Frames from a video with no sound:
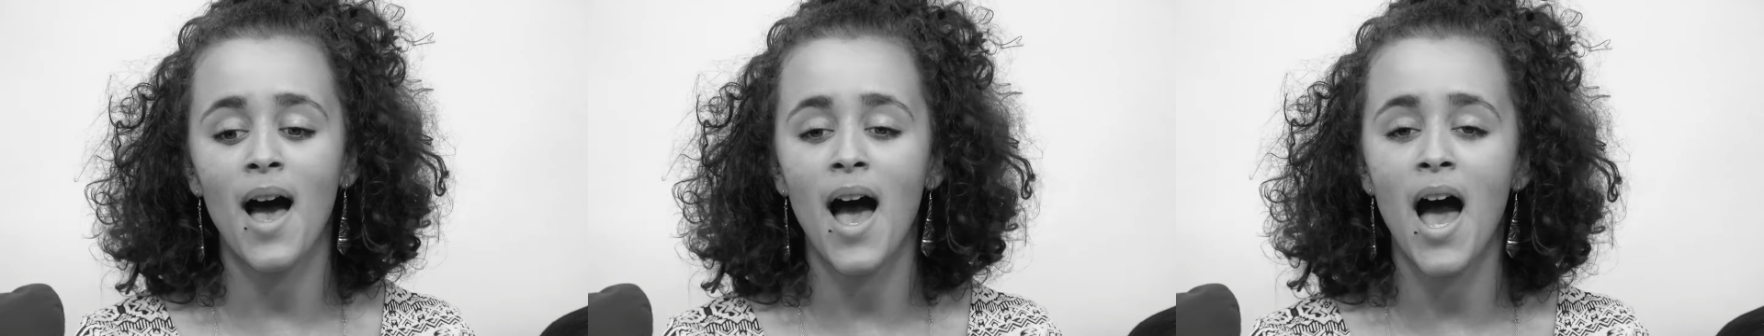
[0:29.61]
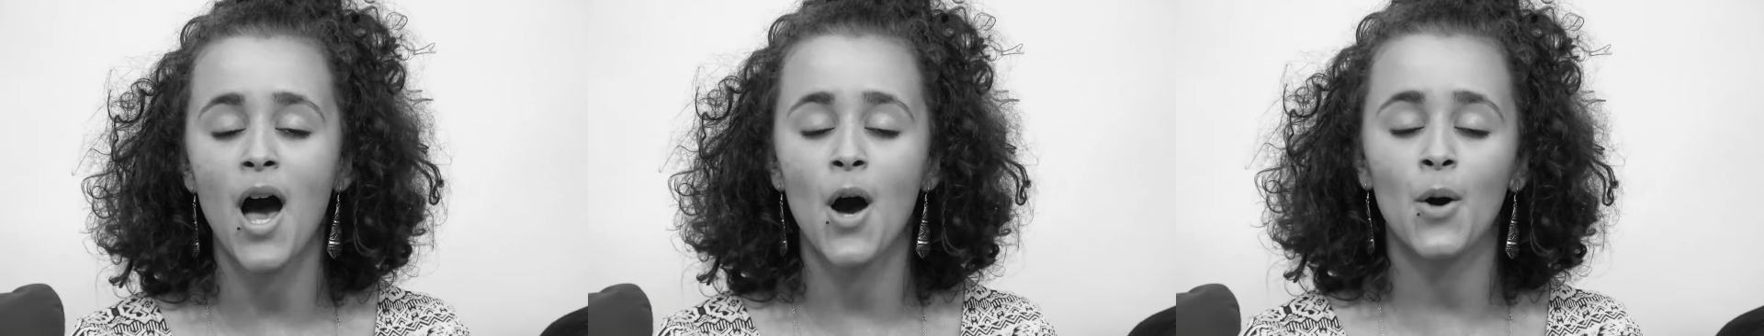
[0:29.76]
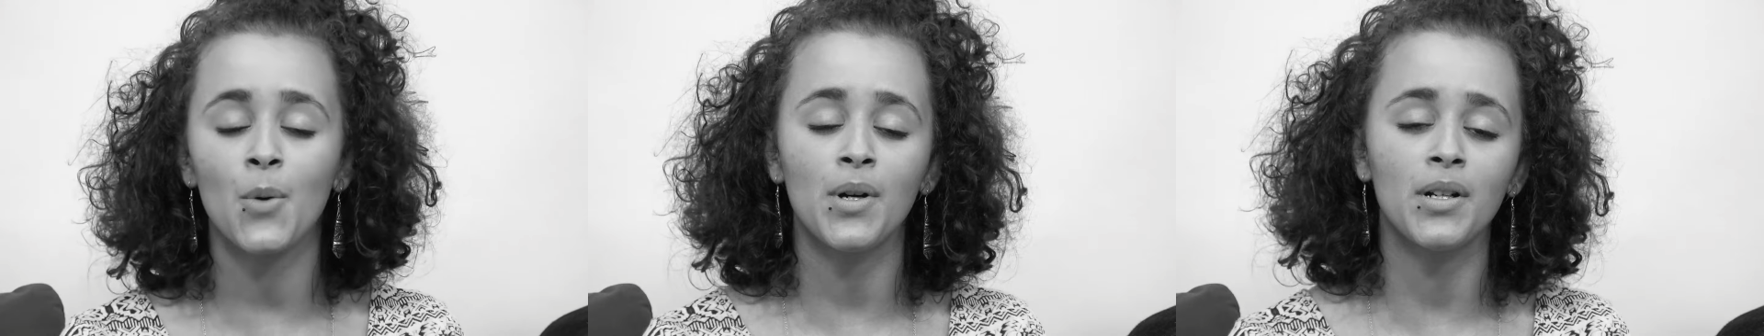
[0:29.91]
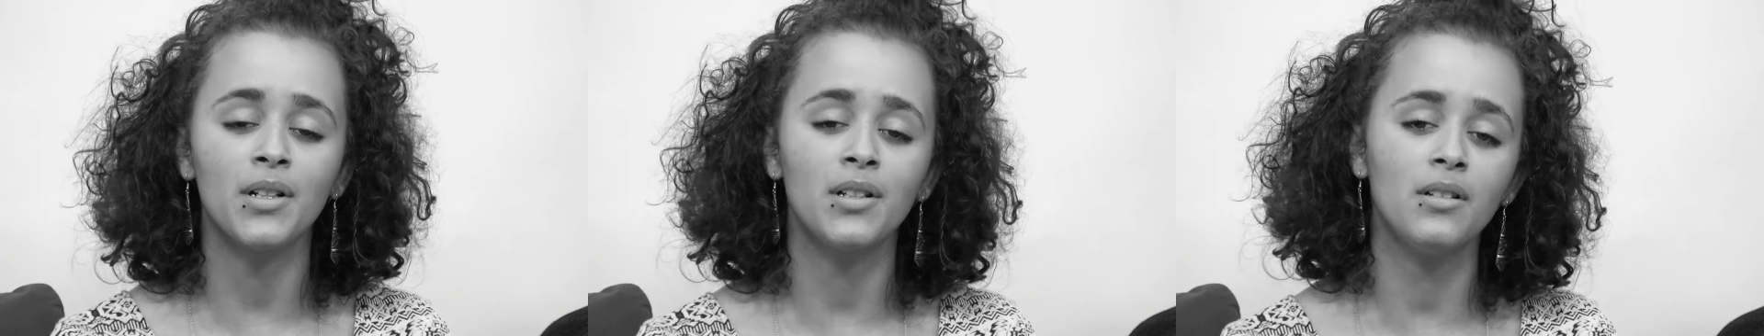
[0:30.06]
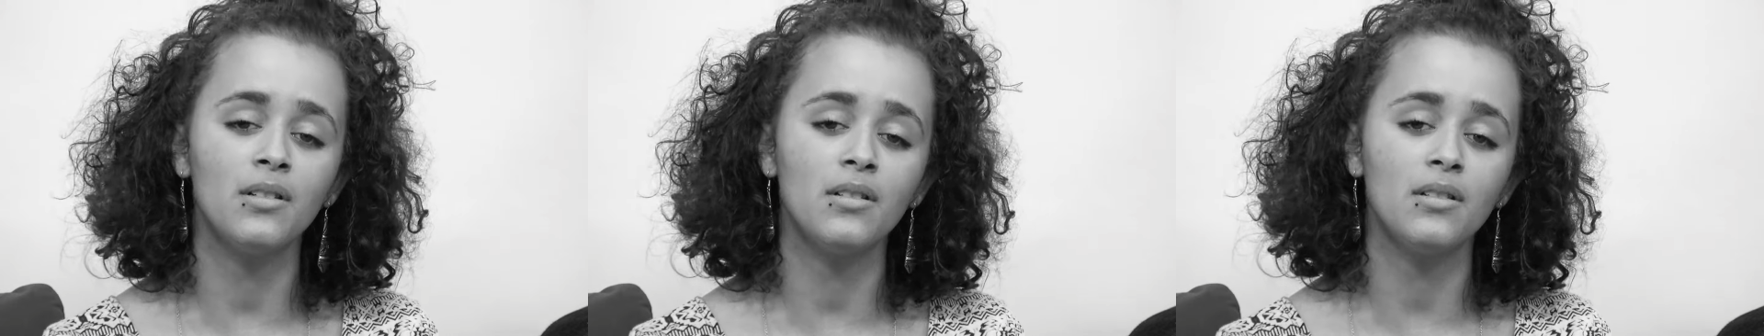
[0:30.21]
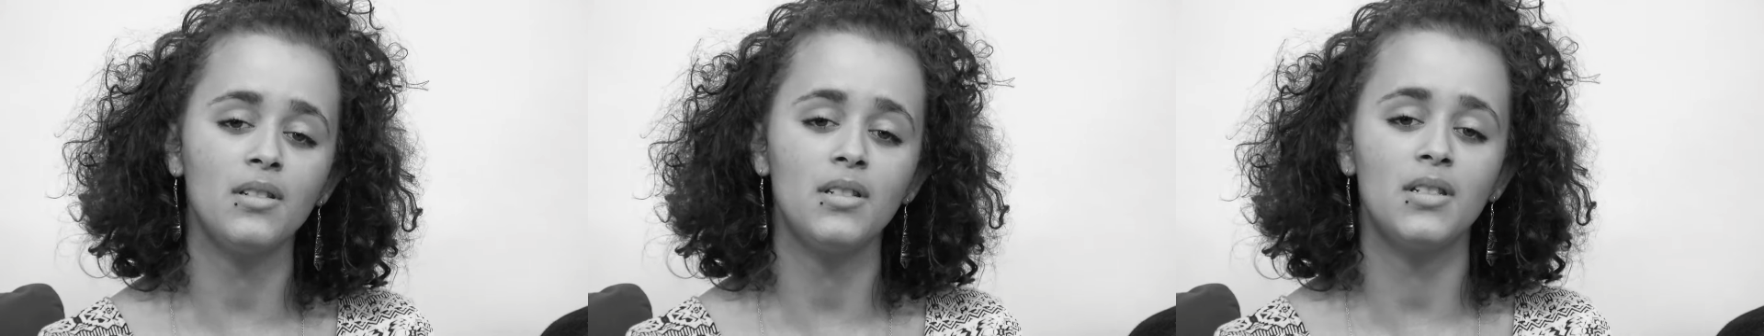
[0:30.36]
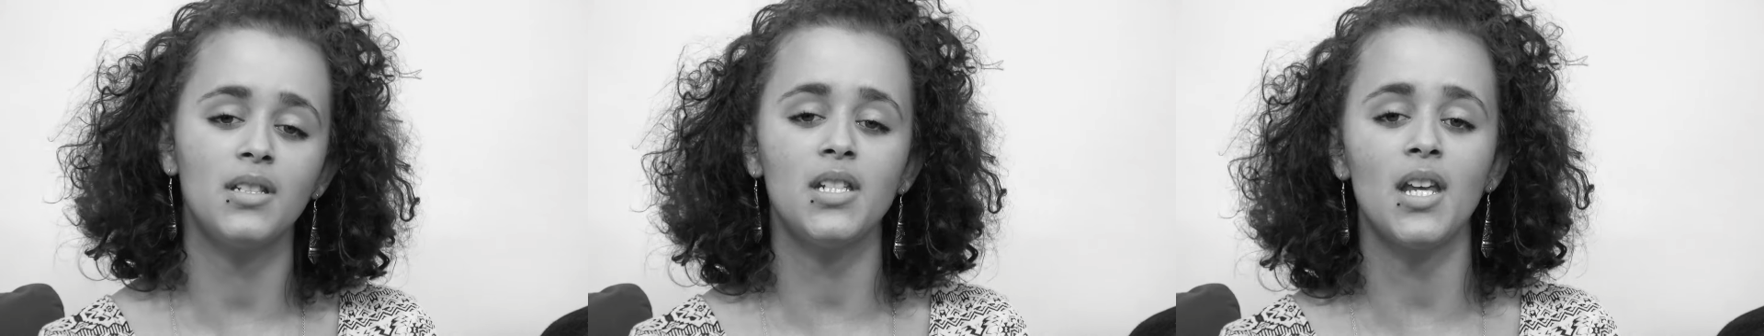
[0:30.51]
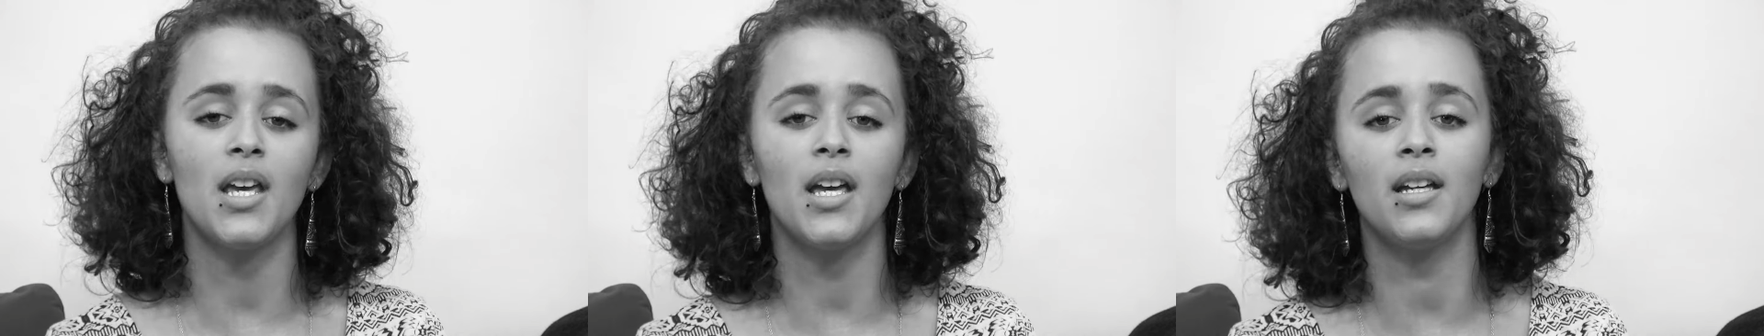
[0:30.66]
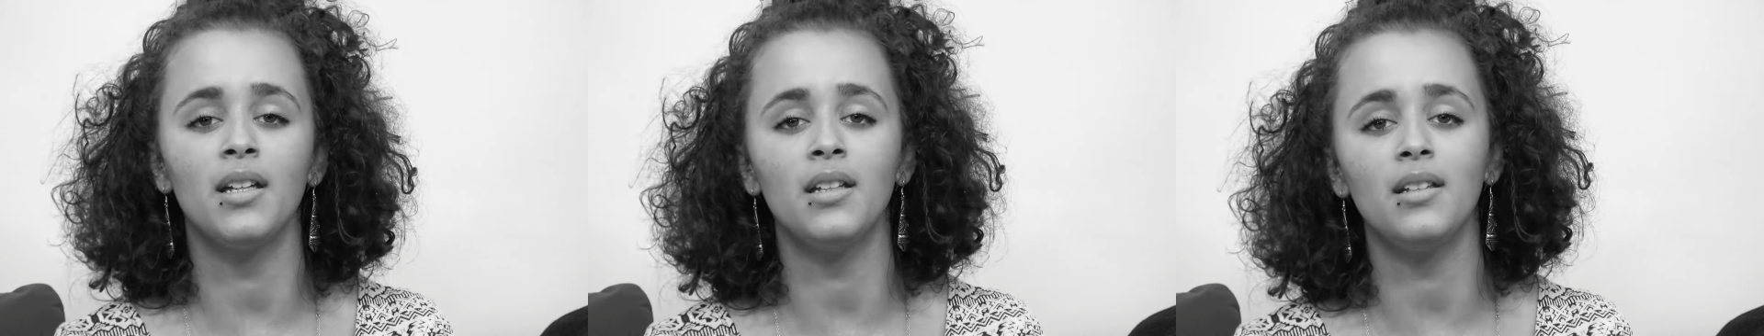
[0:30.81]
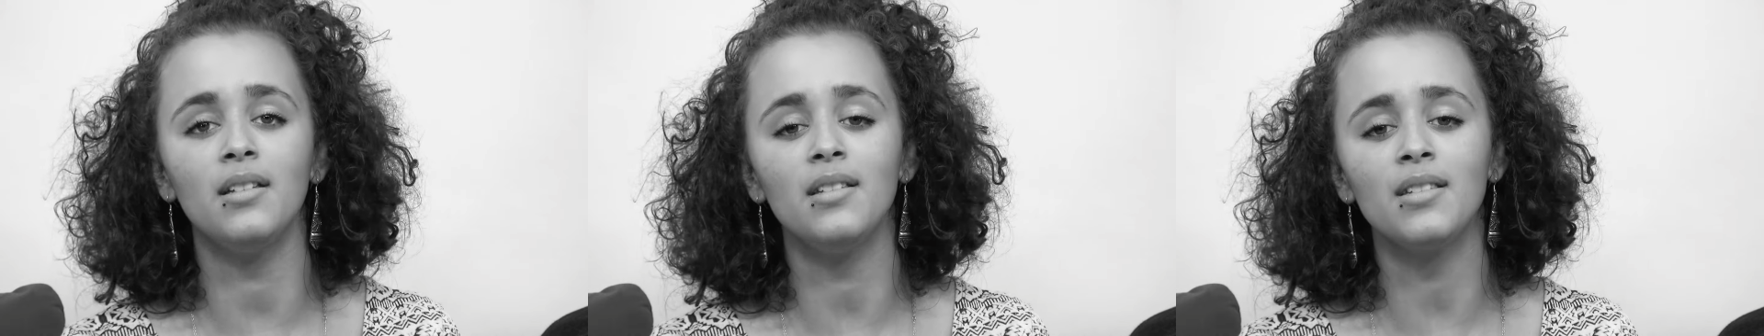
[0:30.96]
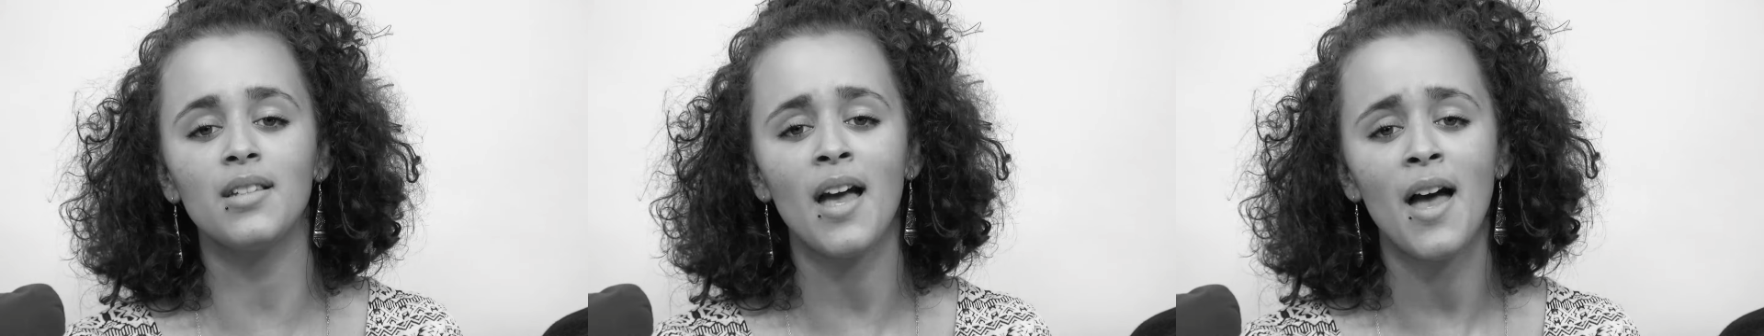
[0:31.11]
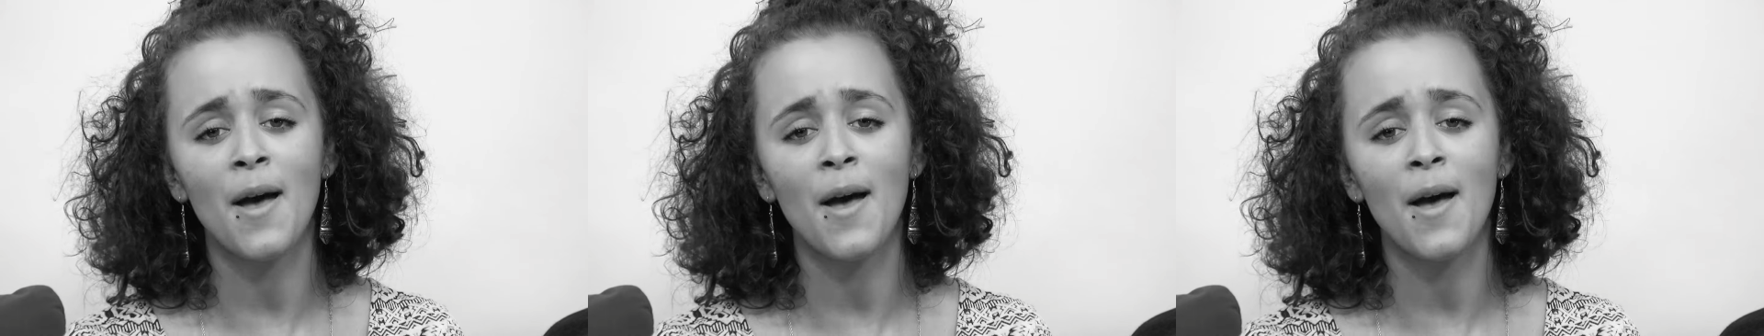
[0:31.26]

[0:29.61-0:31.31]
our good days